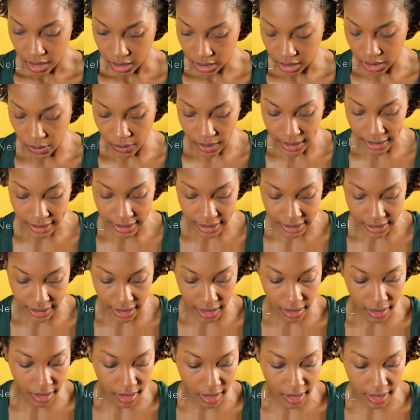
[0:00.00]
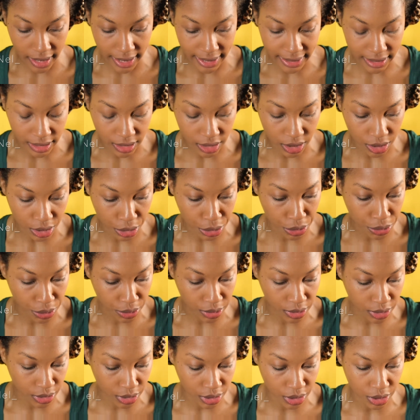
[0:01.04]
So concealer is
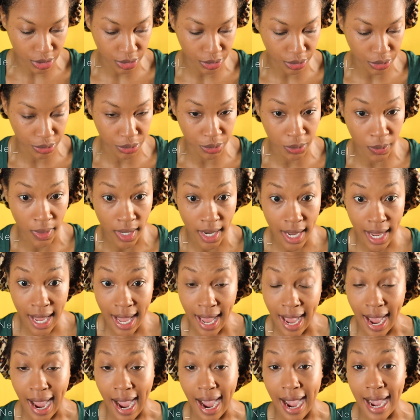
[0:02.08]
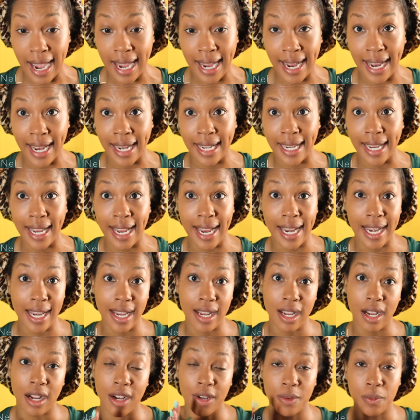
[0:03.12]
used to hide
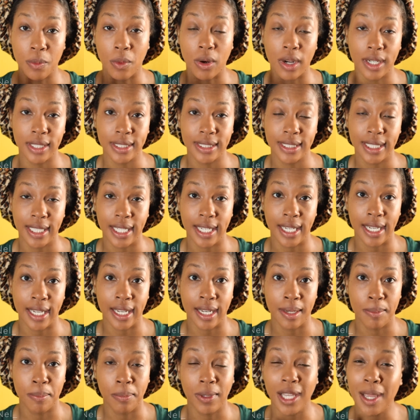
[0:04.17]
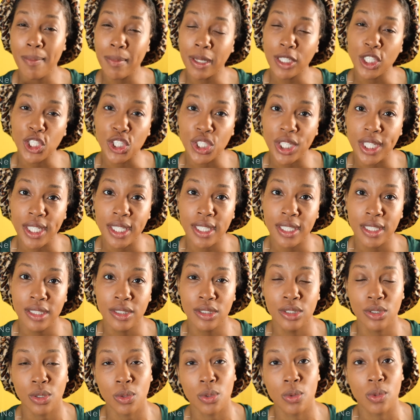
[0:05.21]
any unwanted
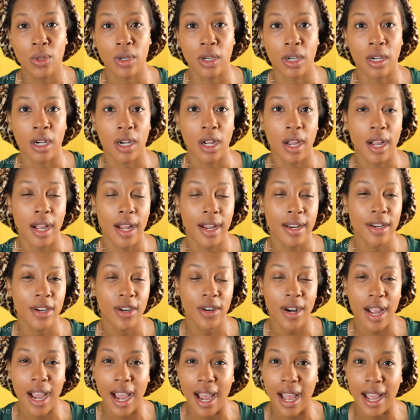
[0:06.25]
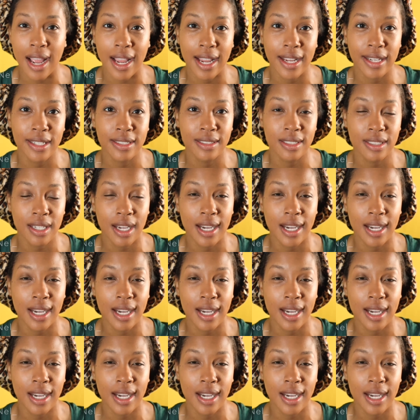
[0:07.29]
blemishes or under eye